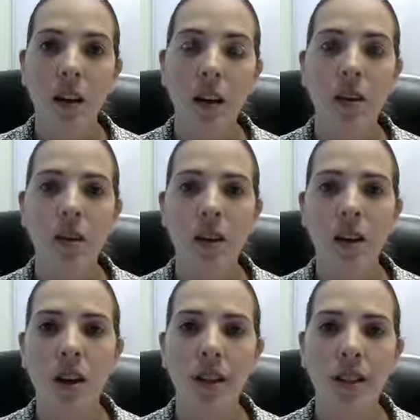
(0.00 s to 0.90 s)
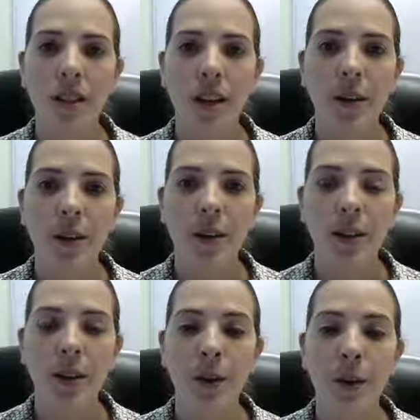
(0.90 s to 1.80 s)
In order to understand what we're
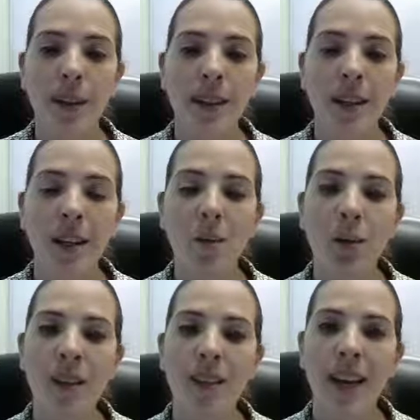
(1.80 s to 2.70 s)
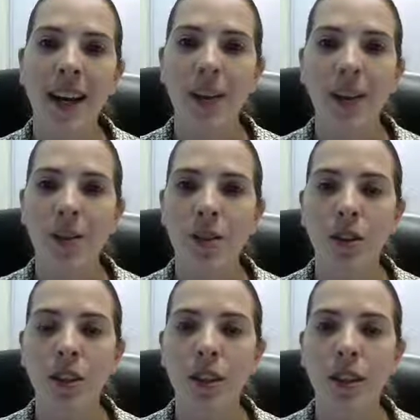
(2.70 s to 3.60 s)
doing, we're going to take a more
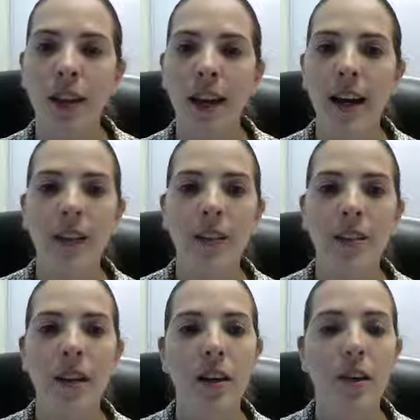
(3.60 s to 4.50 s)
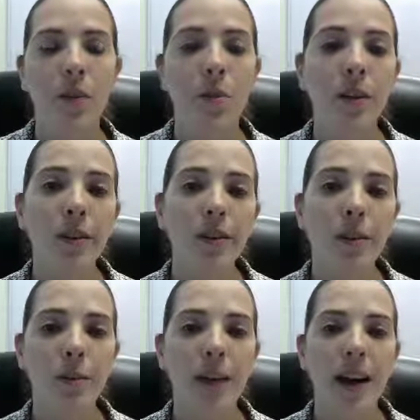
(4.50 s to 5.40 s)
technical look at our standard print
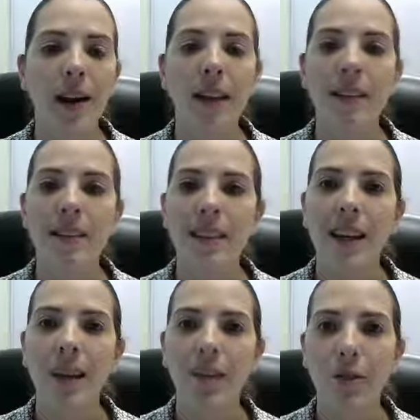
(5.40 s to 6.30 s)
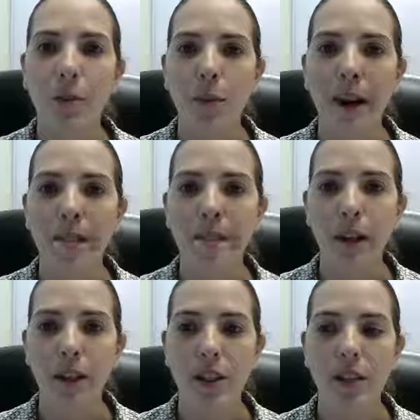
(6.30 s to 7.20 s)
format and scan format
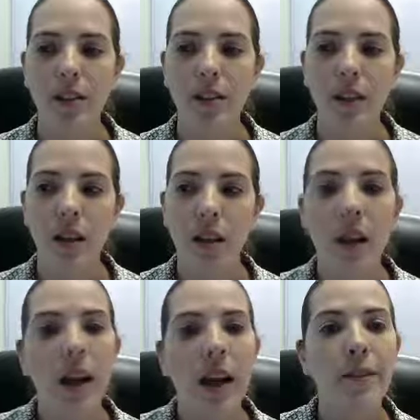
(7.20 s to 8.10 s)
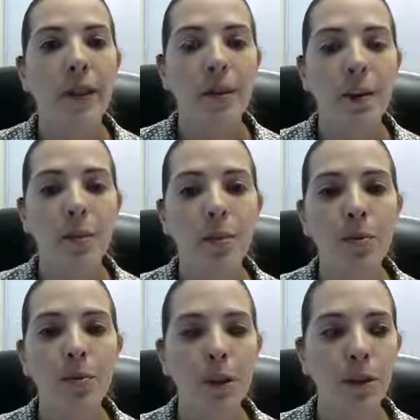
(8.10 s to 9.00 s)
functions. I've got their
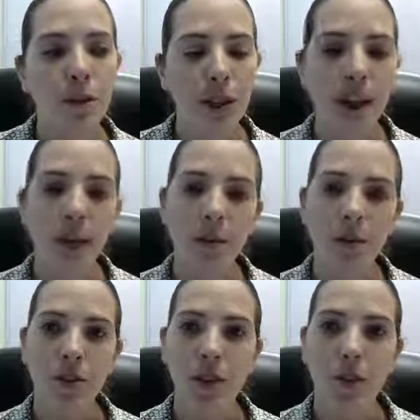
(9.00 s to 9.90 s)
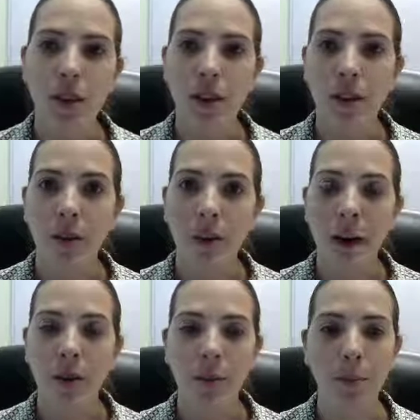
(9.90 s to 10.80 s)
prototypes showing in the
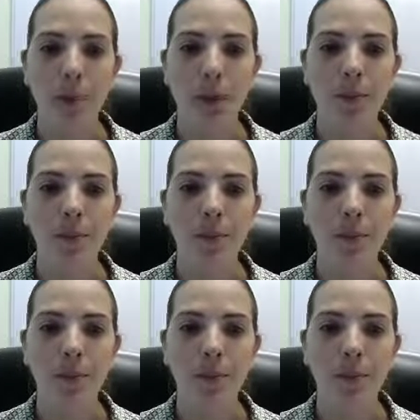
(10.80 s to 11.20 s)
PowerPoint.